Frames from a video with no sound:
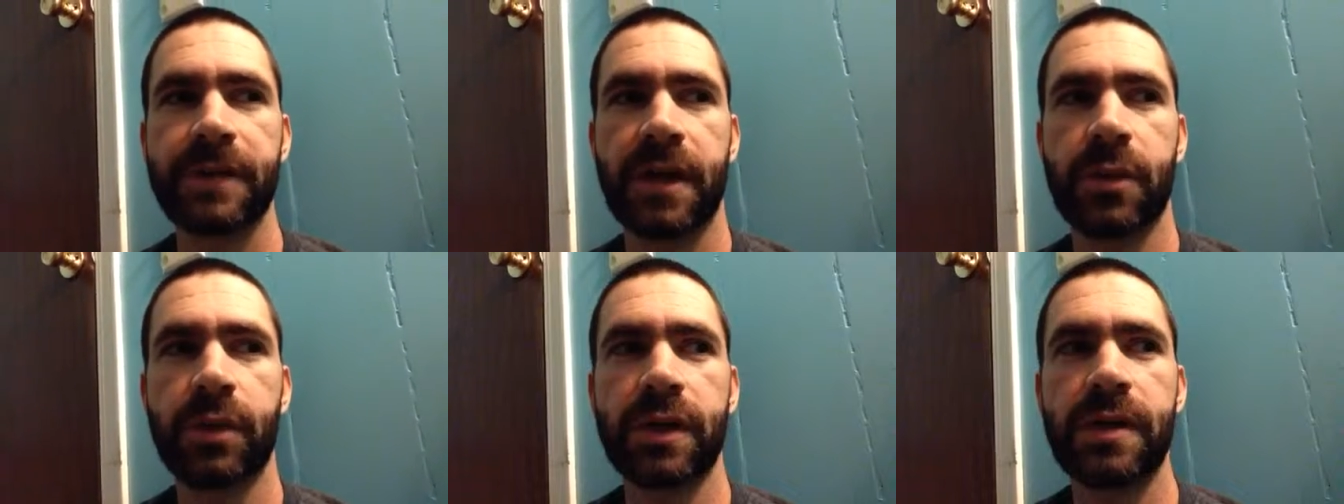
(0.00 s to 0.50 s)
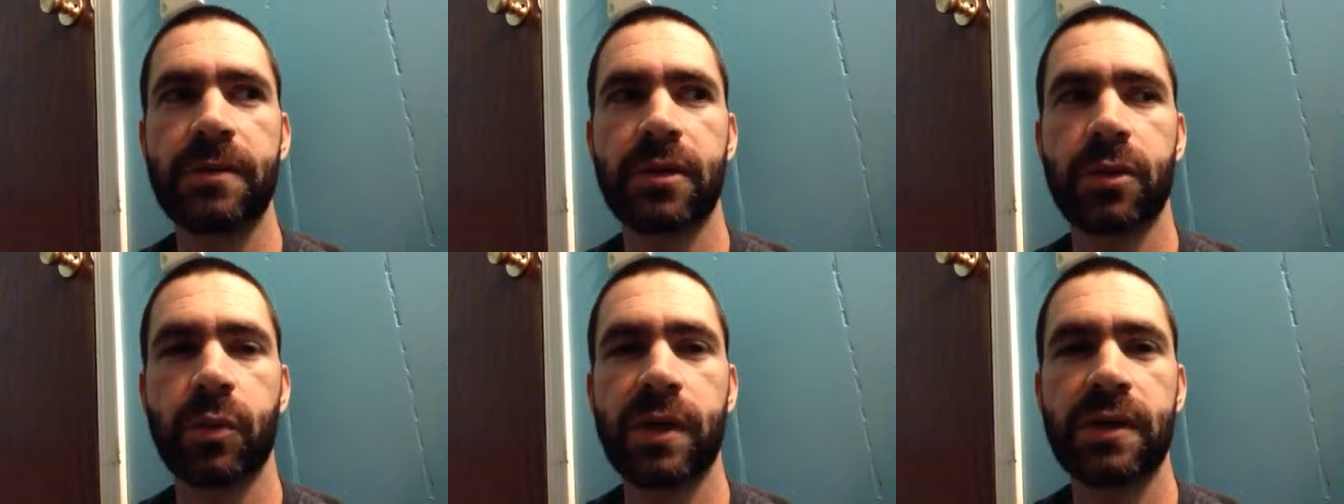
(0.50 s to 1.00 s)
And I want to keep it
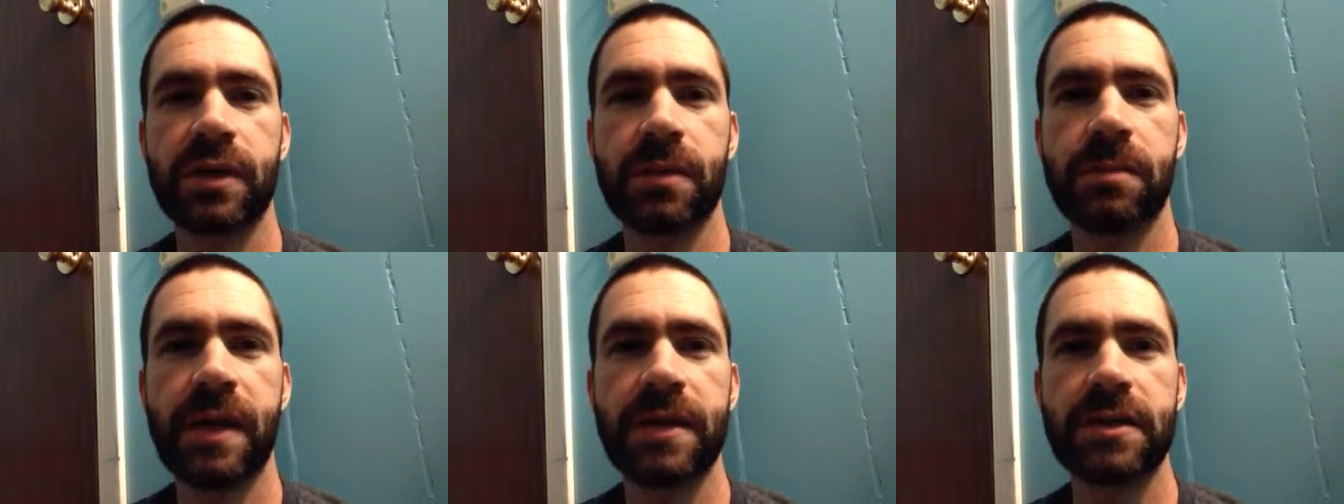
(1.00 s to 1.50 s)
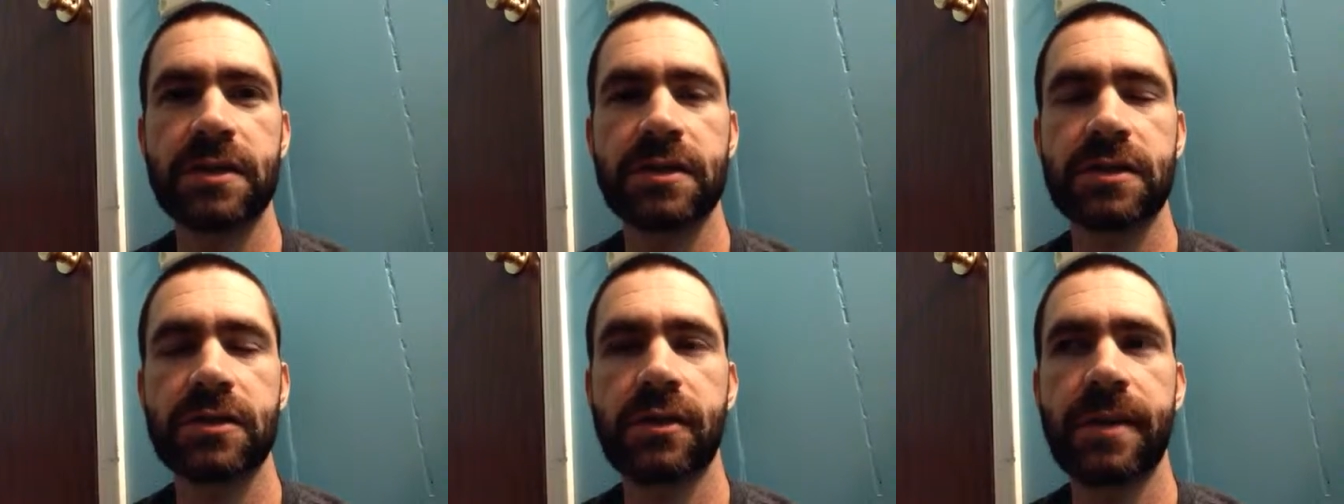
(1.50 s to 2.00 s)
on a weekly basis,
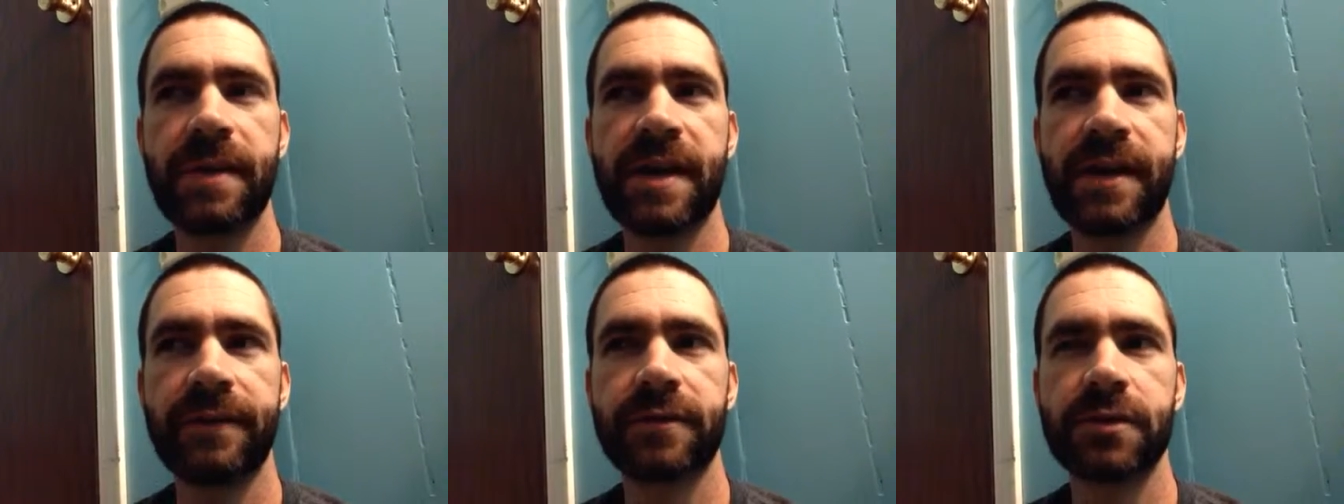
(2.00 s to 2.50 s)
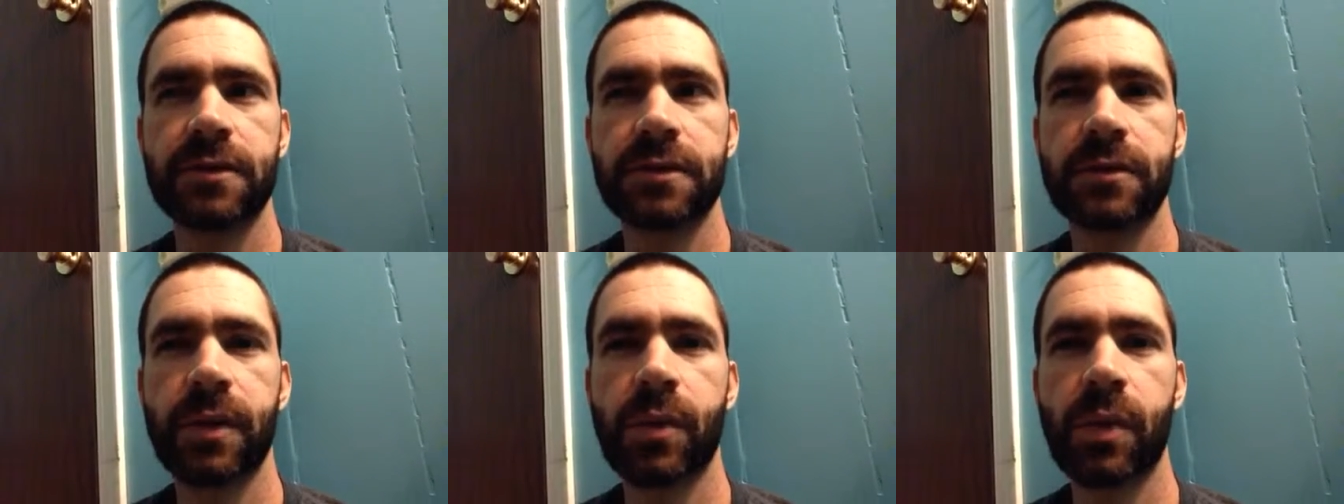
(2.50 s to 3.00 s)
so I may have to
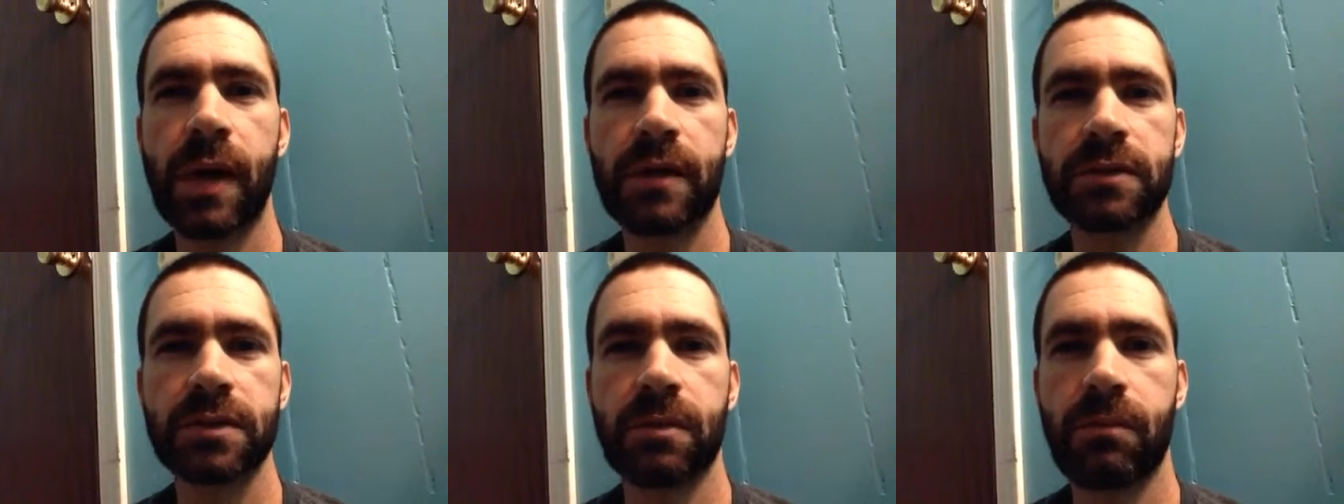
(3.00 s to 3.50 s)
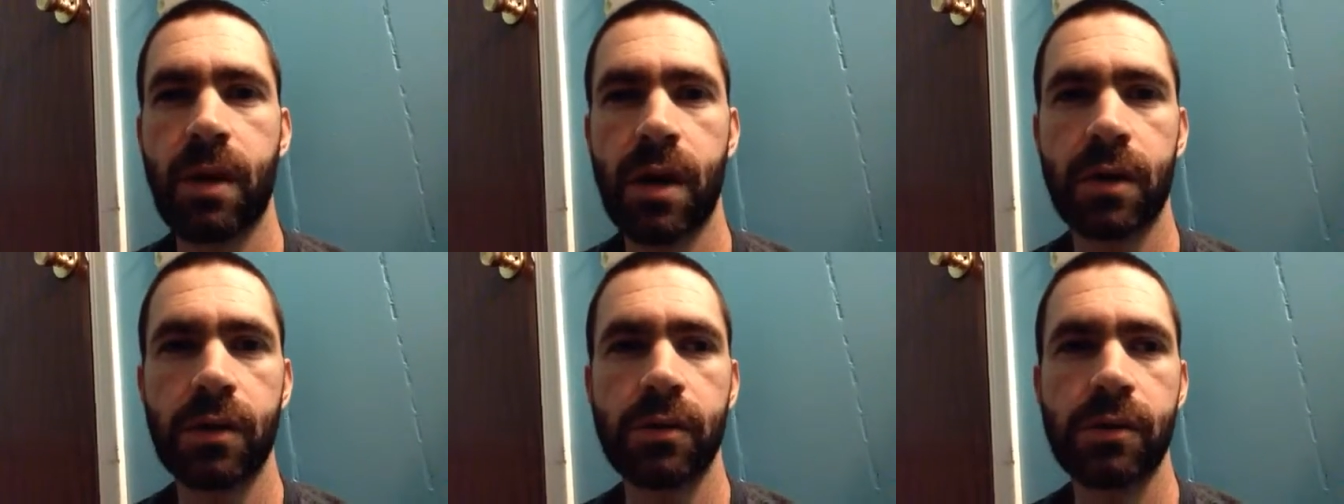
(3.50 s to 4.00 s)
squeak one out
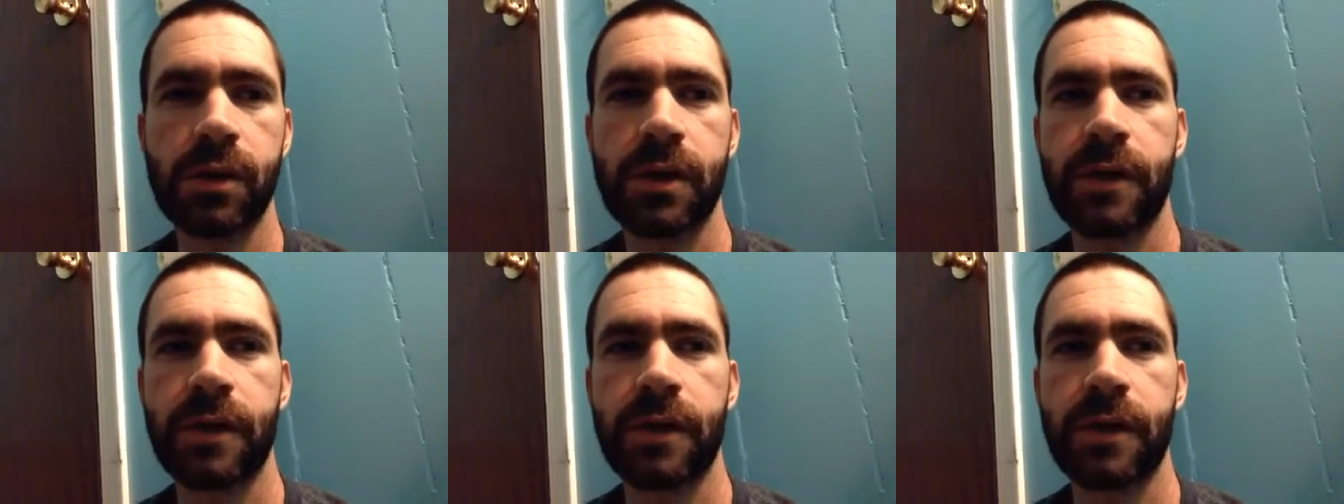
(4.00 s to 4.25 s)
tomorrow.